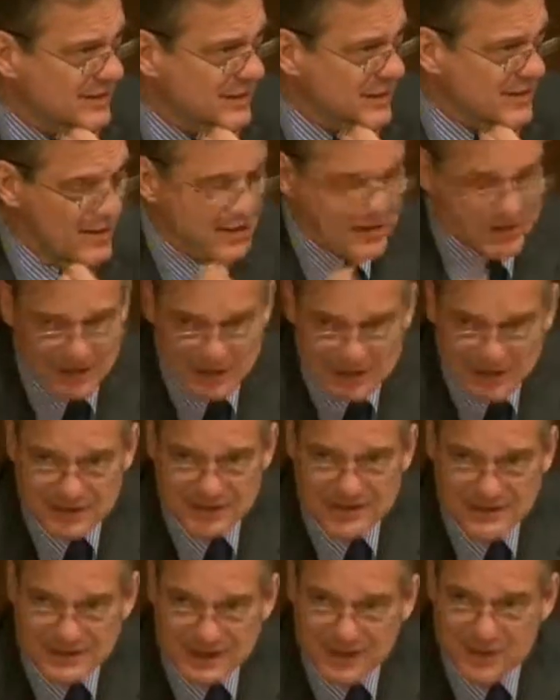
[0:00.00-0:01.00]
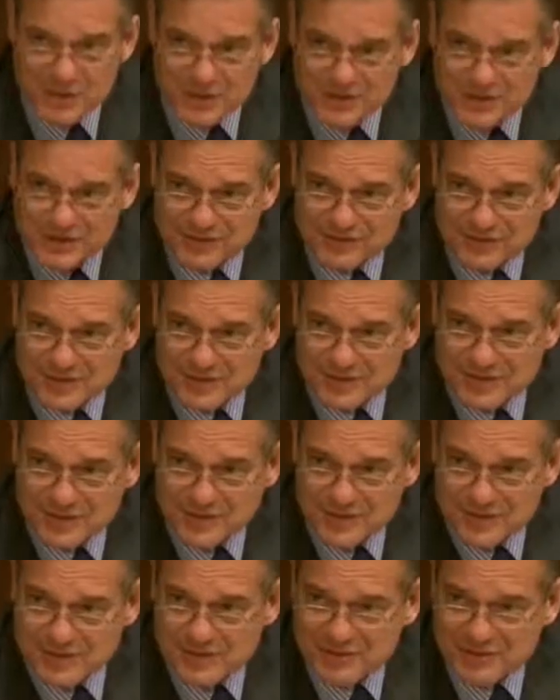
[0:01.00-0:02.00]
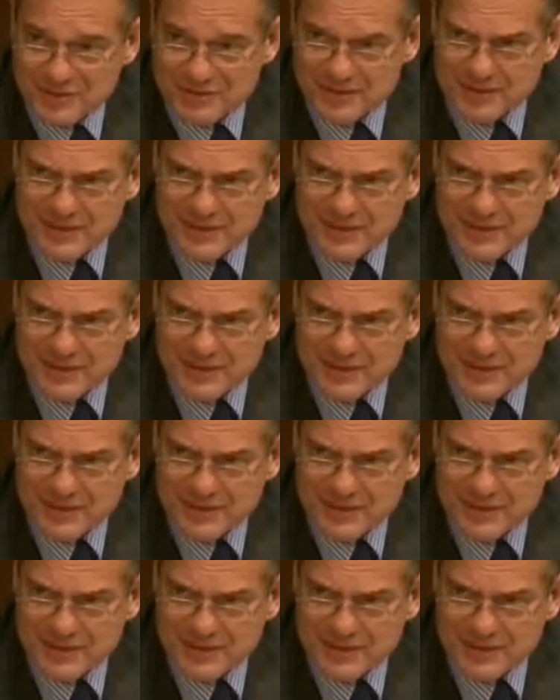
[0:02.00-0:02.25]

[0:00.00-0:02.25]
thinking that this time was different maybe from the